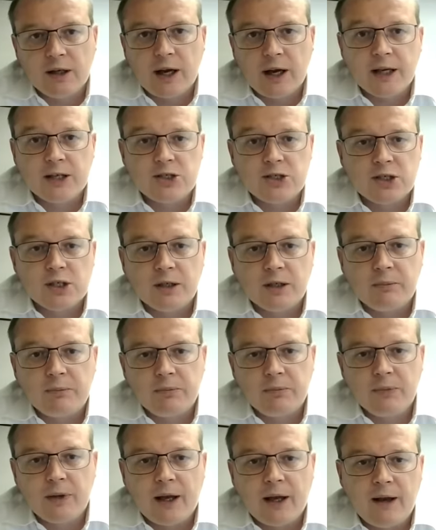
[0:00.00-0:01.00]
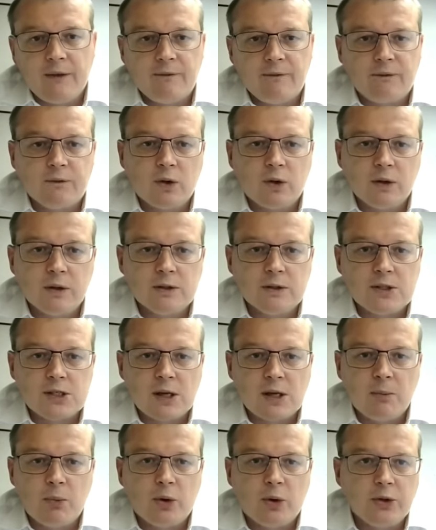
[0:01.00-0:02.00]
Asia have
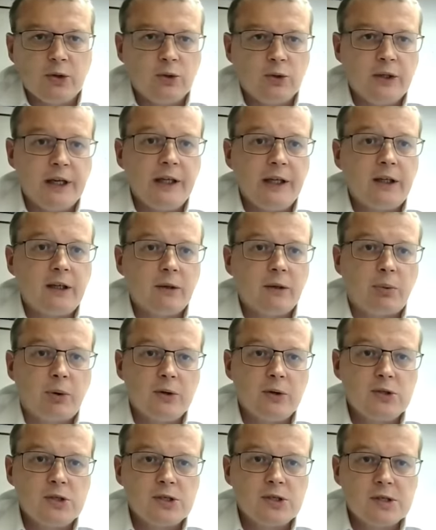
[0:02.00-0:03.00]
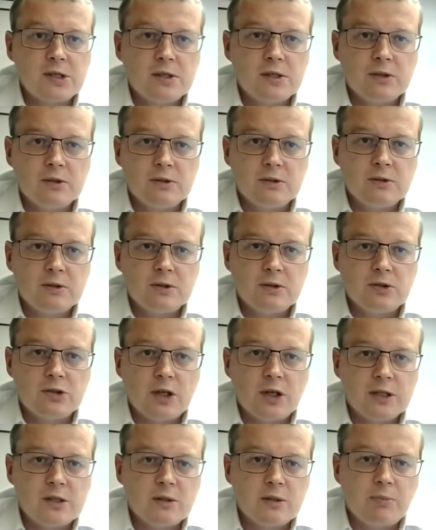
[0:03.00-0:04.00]
somewhat unique approaches to
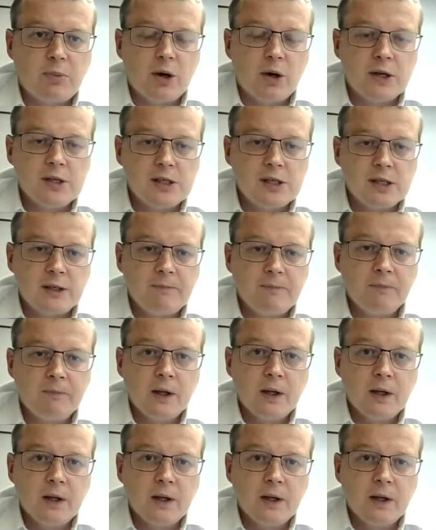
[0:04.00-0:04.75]
transfer pricing,